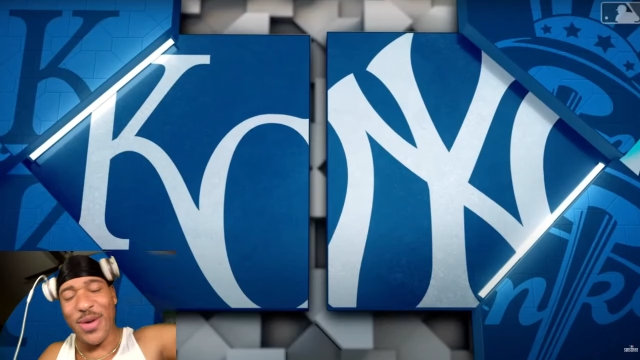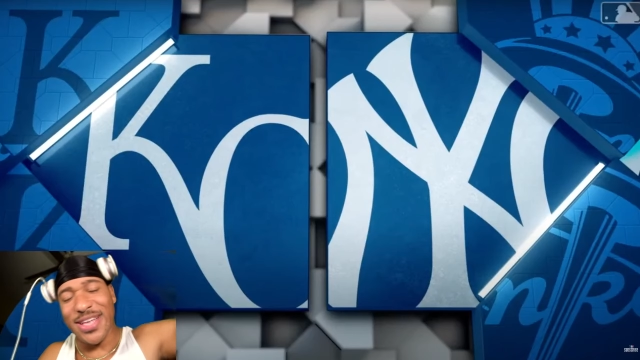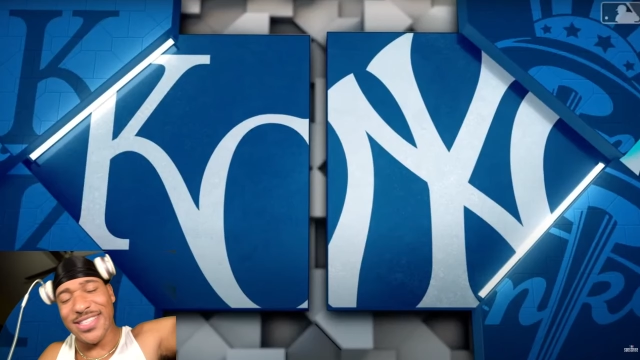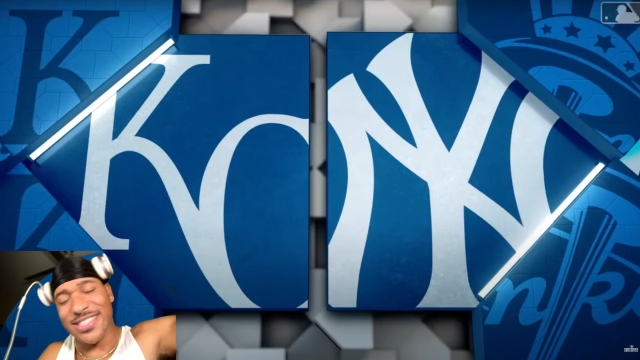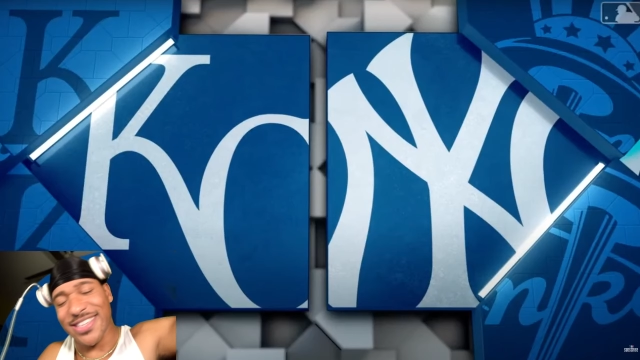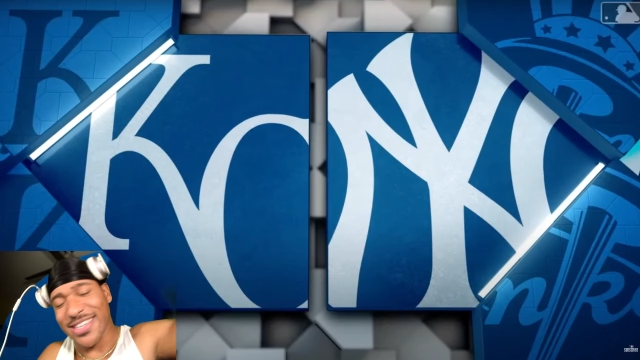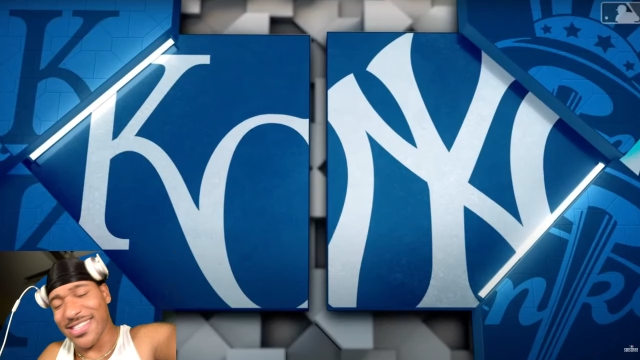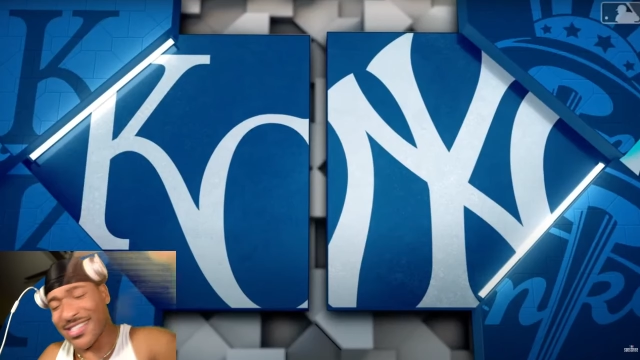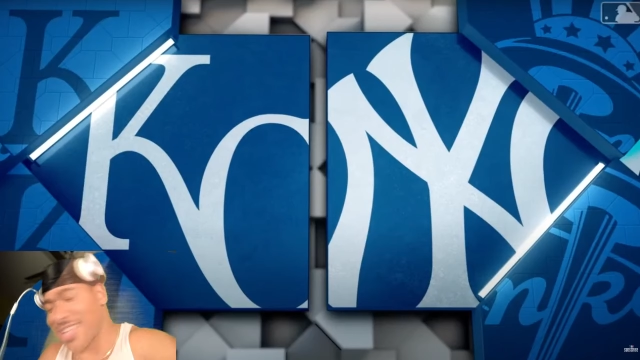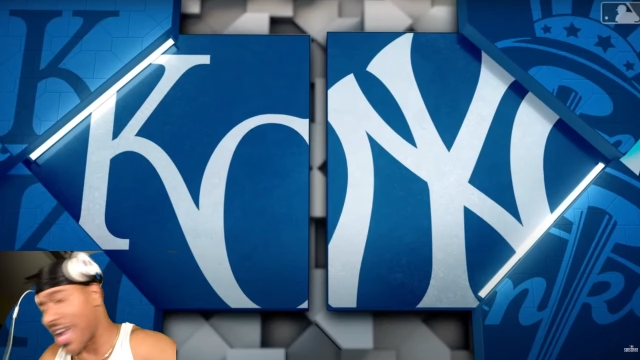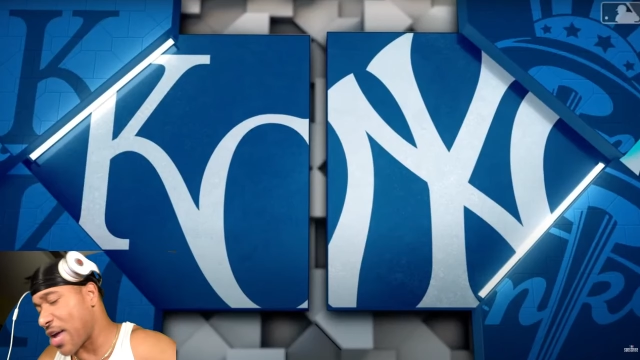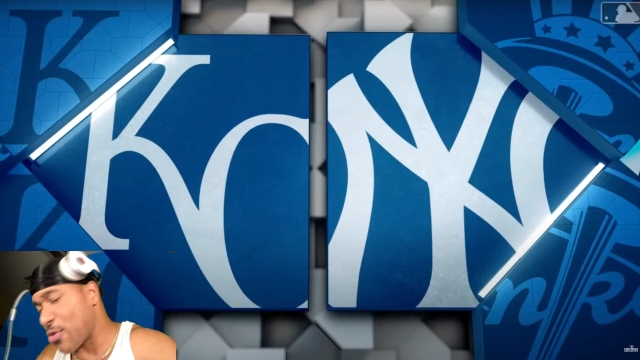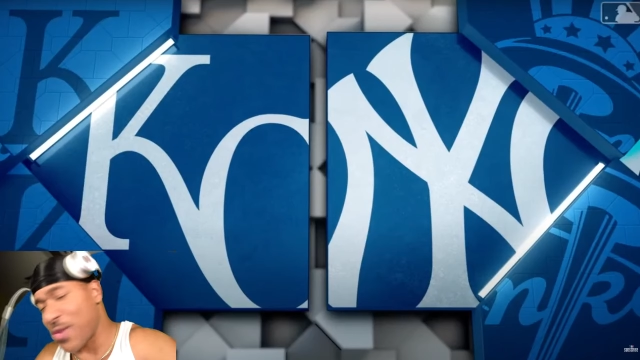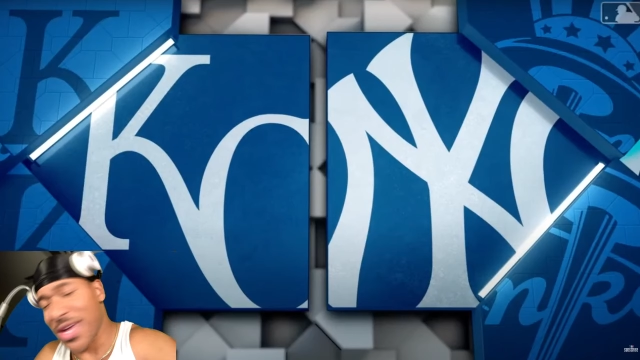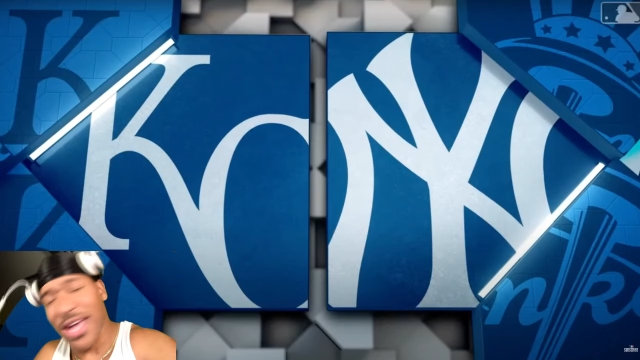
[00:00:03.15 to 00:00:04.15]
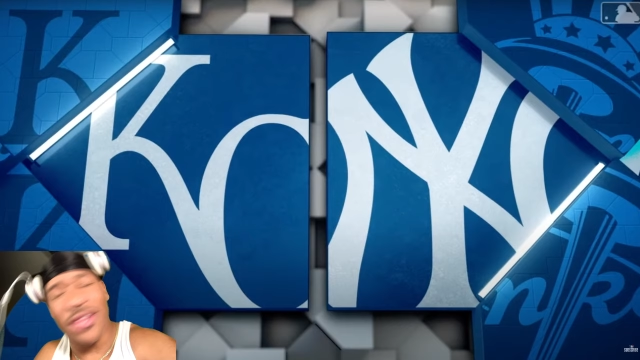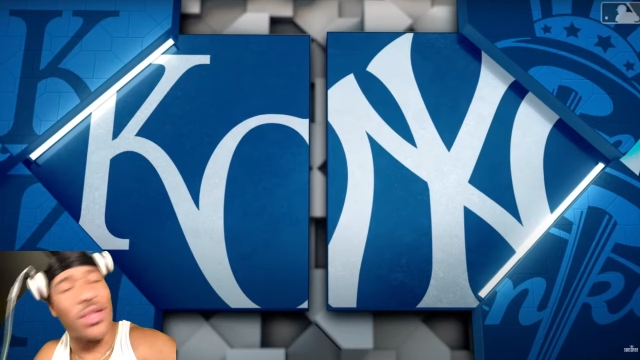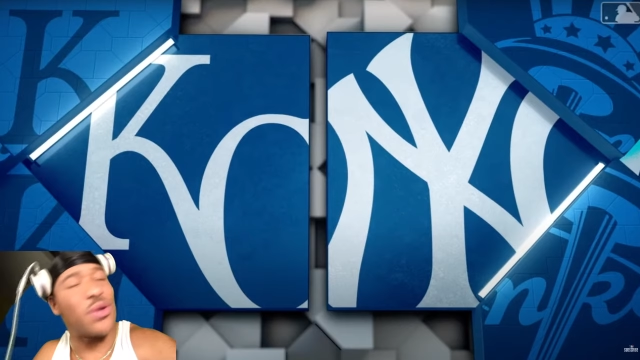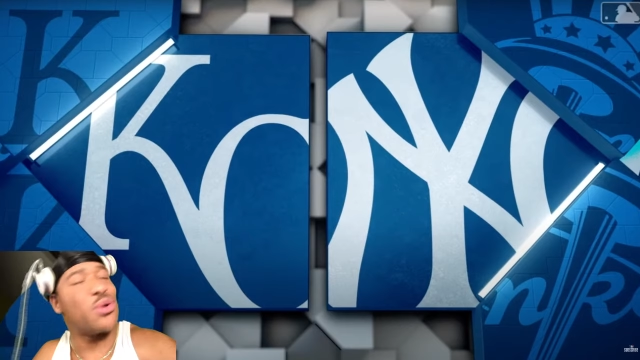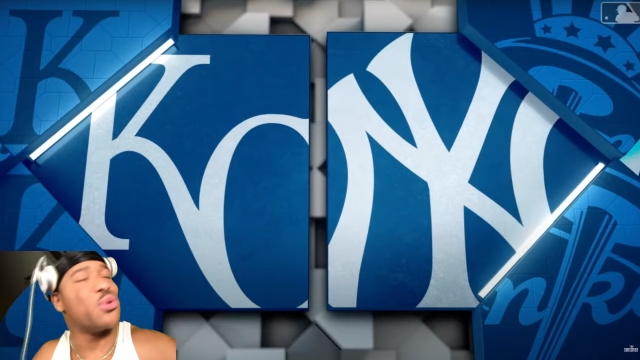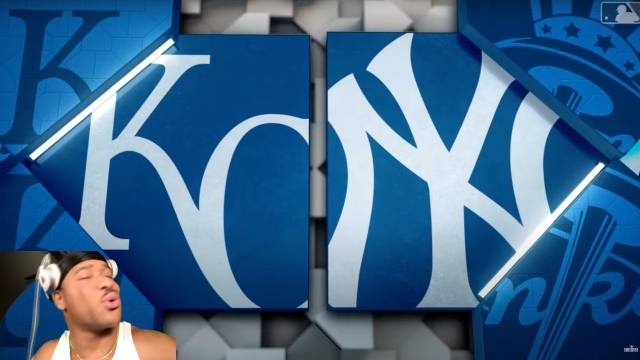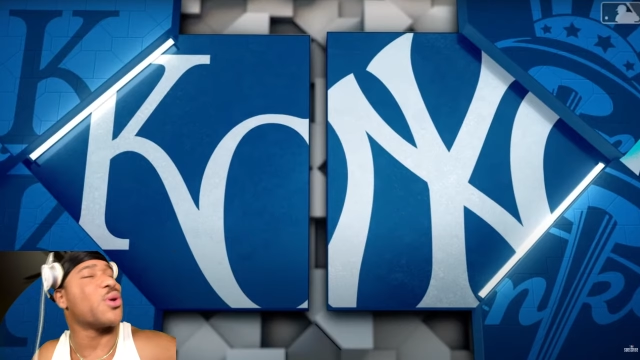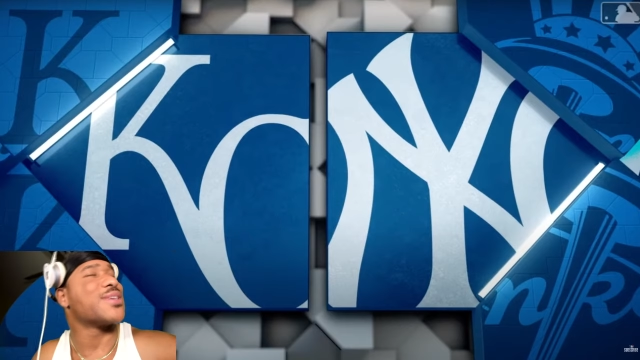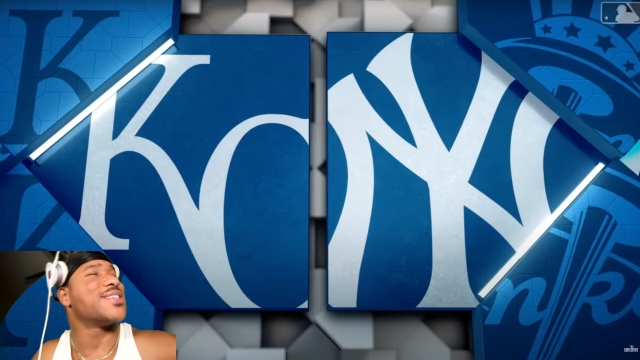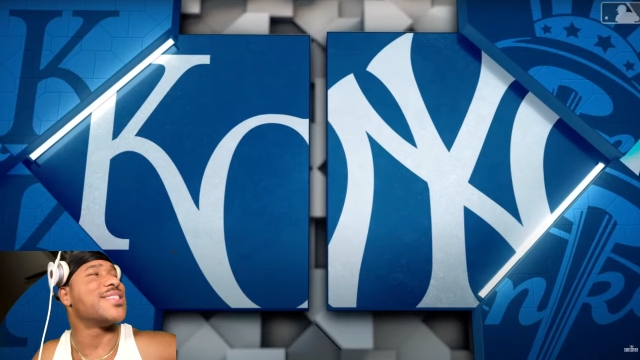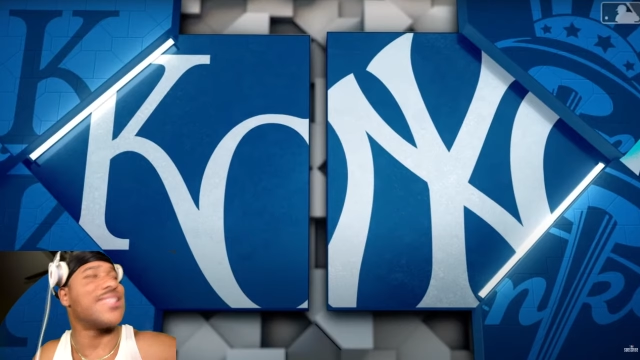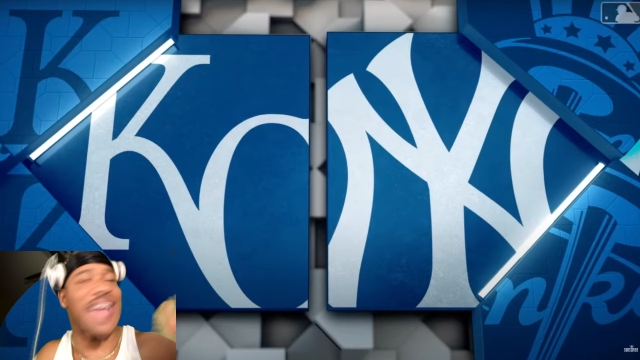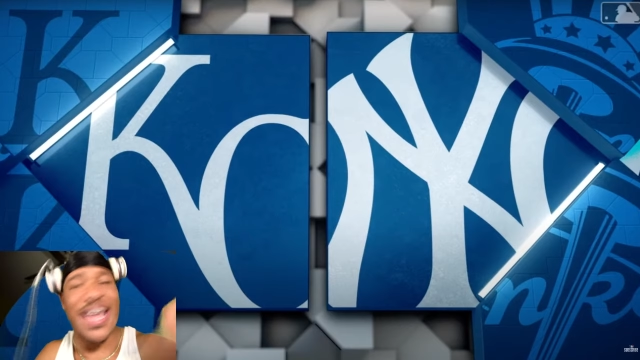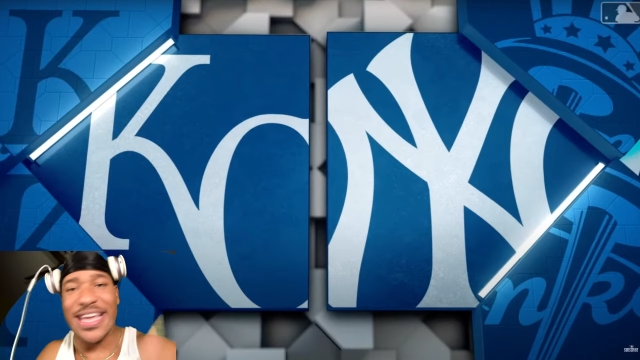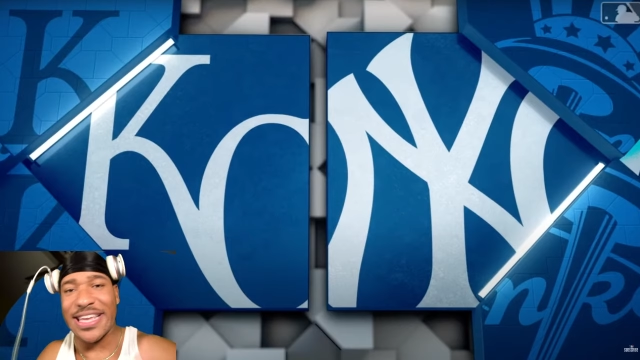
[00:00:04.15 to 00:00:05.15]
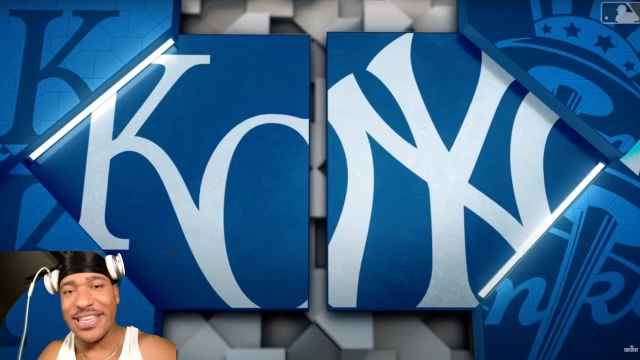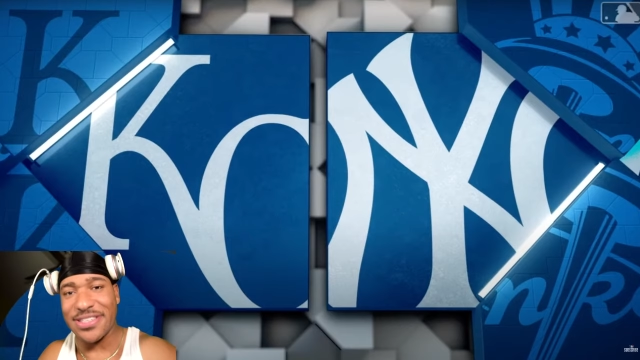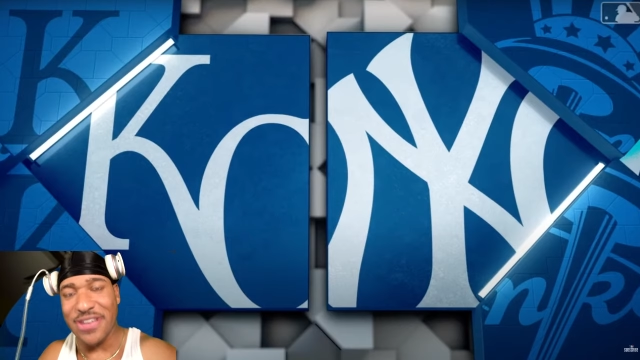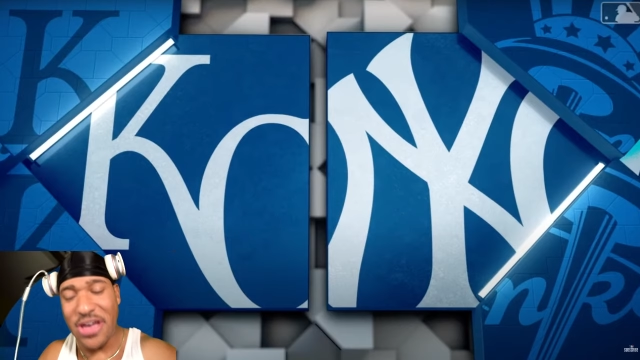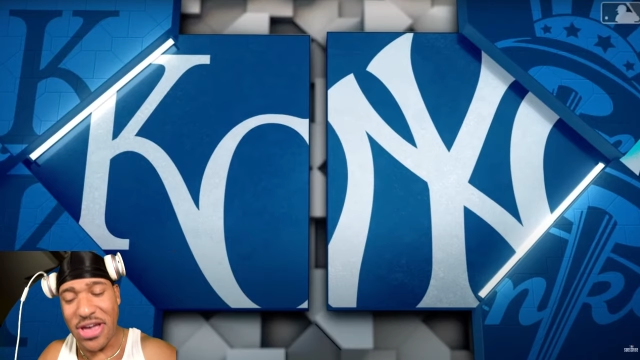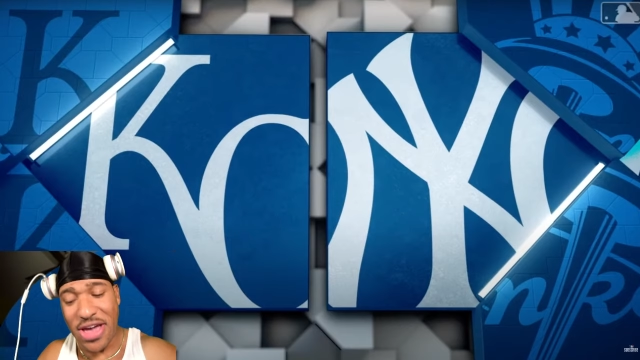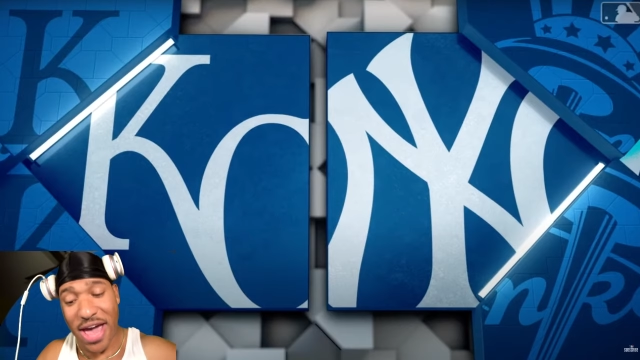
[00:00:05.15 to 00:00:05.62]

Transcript: and today we got the New York Stankies,